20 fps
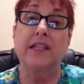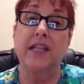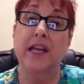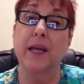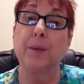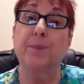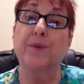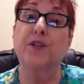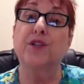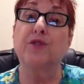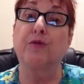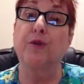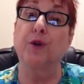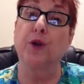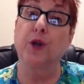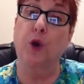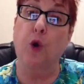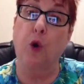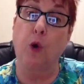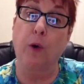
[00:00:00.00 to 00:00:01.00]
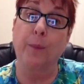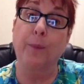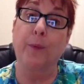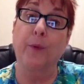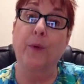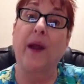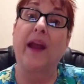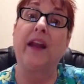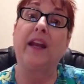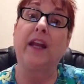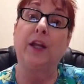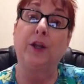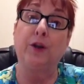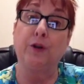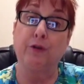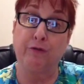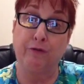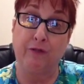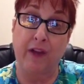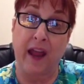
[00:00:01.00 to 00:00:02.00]
Tips for incorporating
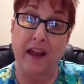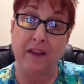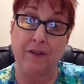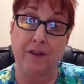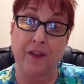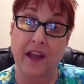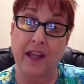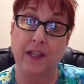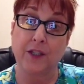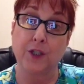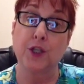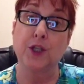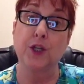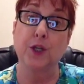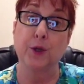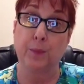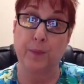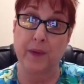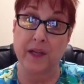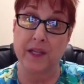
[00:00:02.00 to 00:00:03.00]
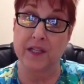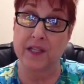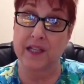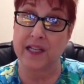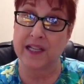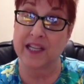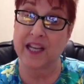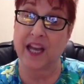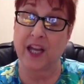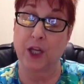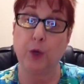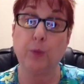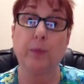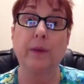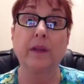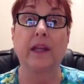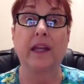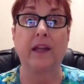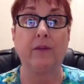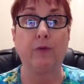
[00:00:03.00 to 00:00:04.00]
your faith into your business. Can you
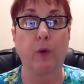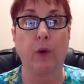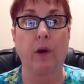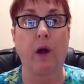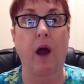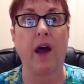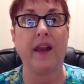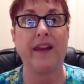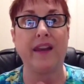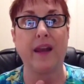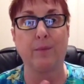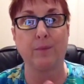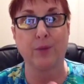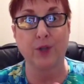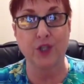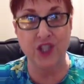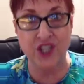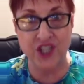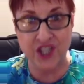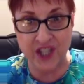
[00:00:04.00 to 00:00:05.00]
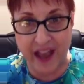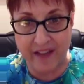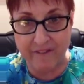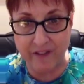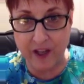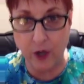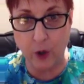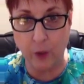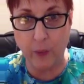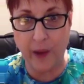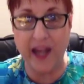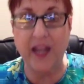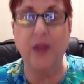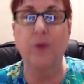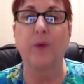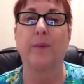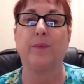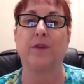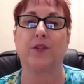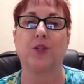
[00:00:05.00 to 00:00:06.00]
believe we're on number seven already?
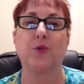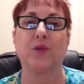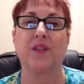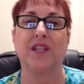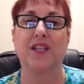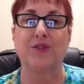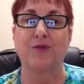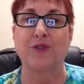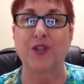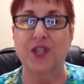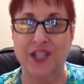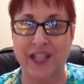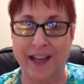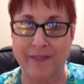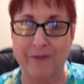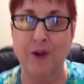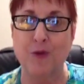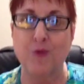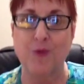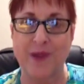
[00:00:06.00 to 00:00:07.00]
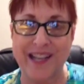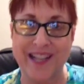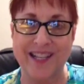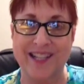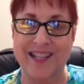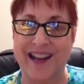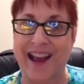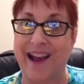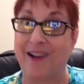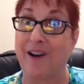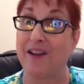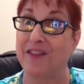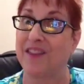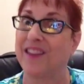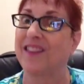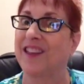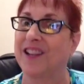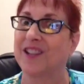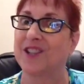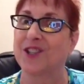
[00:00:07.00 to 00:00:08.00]
We've been doing this for seven weeks now. I
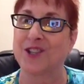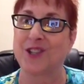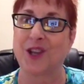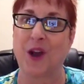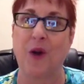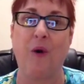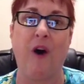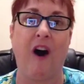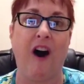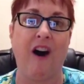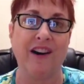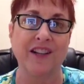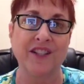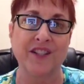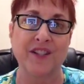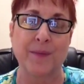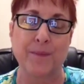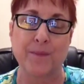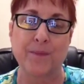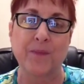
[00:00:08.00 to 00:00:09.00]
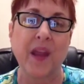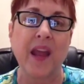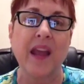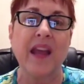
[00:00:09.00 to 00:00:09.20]
think that's so awesome.